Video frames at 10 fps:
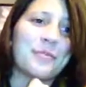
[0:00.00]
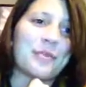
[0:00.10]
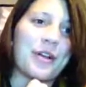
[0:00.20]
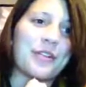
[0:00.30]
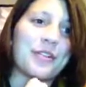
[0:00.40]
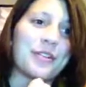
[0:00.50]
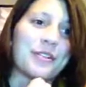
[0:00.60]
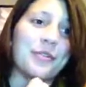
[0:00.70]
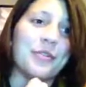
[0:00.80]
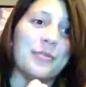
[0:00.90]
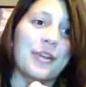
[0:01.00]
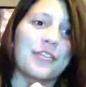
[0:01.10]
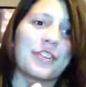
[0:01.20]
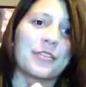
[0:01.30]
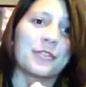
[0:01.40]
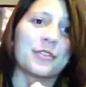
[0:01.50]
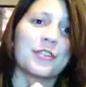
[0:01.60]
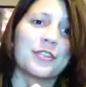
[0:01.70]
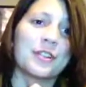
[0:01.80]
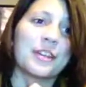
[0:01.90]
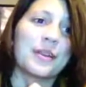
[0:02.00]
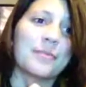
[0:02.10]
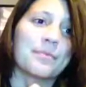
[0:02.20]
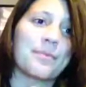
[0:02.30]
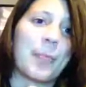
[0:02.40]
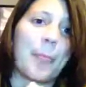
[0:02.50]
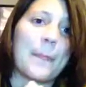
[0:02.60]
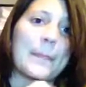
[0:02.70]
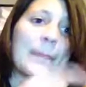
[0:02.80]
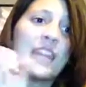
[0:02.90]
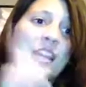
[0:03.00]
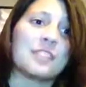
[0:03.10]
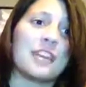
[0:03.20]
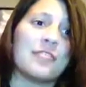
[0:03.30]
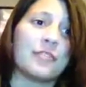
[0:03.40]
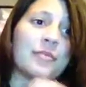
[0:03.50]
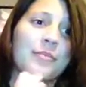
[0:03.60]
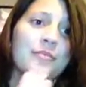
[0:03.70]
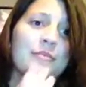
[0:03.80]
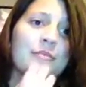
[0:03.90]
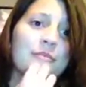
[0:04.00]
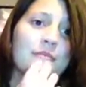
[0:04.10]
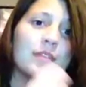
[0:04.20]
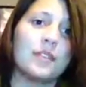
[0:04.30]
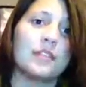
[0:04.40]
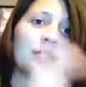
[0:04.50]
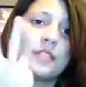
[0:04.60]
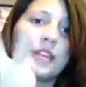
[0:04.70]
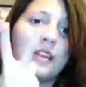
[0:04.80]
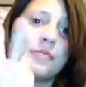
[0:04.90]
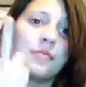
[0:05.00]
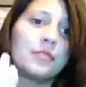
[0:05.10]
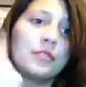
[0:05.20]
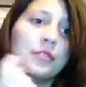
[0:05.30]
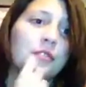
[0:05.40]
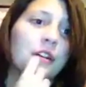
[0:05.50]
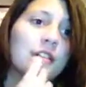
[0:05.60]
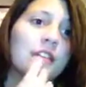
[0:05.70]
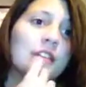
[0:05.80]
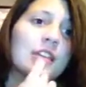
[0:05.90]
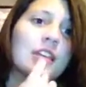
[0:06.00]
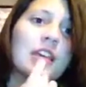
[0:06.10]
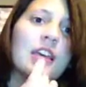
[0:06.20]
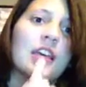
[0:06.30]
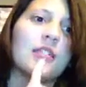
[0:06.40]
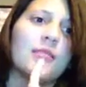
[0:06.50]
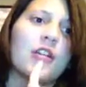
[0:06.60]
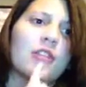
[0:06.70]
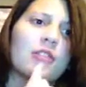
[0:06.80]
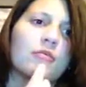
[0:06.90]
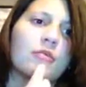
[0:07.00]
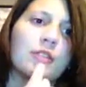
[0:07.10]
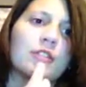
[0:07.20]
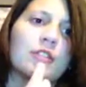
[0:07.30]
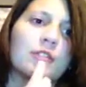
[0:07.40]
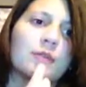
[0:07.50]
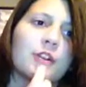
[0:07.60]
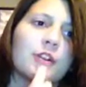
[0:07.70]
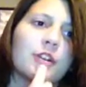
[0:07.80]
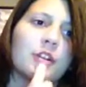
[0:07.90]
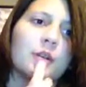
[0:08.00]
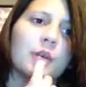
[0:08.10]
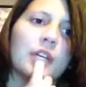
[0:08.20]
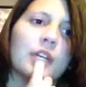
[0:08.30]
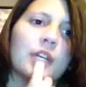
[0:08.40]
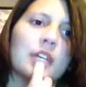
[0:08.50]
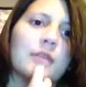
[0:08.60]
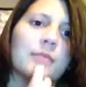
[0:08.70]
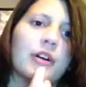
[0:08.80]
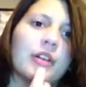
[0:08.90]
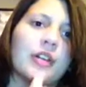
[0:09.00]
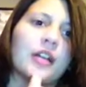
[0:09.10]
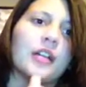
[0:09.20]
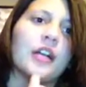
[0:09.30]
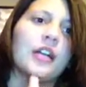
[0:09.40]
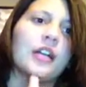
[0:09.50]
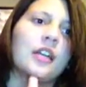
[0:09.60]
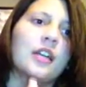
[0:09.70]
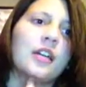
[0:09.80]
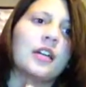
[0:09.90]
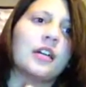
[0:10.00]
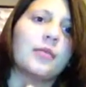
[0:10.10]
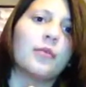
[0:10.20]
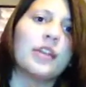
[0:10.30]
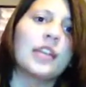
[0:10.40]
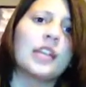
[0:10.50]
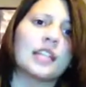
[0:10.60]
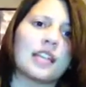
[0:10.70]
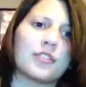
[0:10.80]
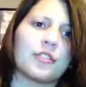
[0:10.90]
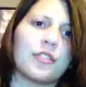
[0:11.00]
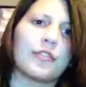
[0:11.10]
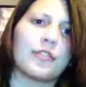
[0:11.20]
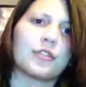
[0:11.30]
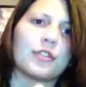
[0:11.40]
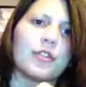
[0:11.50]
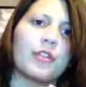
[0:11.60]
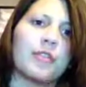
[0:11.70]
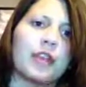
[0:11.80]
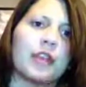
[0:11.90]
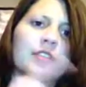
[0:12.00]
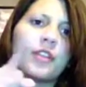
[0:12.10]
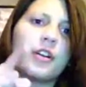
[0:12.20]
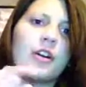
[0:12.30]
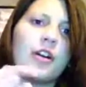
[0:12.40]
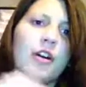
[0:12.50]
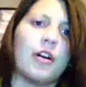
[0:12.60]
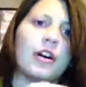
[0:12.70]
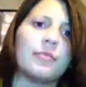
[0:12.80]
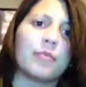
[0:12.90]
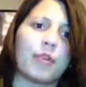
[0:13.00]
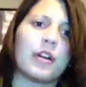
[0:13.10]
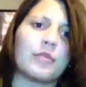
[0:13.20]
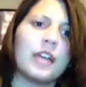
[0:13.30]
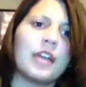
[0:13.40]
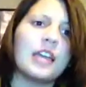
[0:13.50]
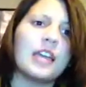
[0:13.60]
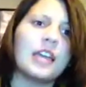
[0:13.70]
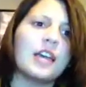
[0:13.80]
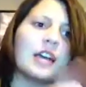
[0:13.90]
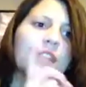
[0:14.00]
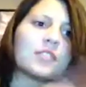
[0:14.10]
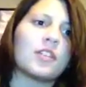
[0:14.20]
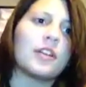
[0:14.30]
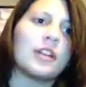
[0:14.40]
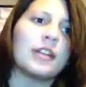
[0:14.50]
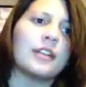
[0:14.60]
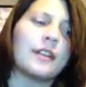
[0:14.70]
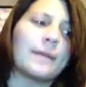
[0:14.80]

arguably my favorite show of all time, aside from the top 2, obviously. And then my honorable mentions were Wicked and Bonnie and Clyde. Wicked is actually the first show that I saw on Broadway. I saw it